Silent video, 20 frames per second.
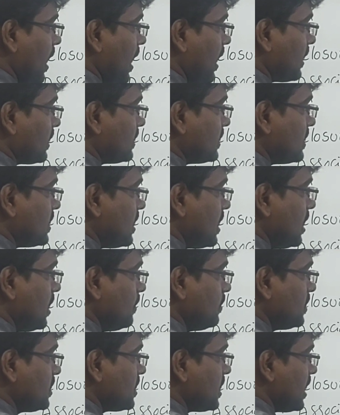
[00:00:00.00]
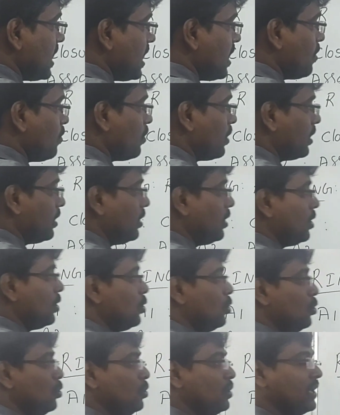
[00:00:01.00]
axioms A1
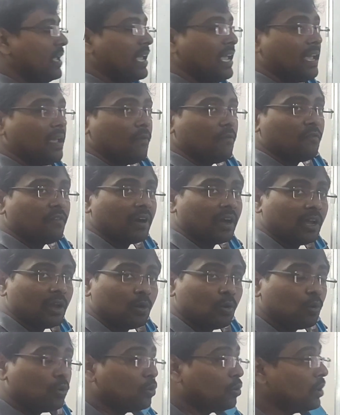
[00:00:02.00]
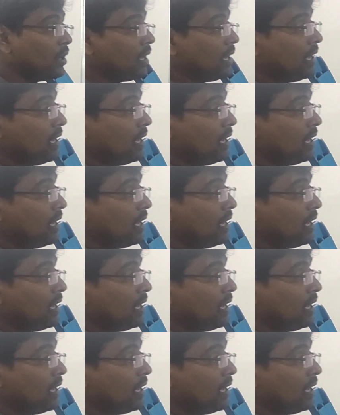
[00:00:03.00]
to A5.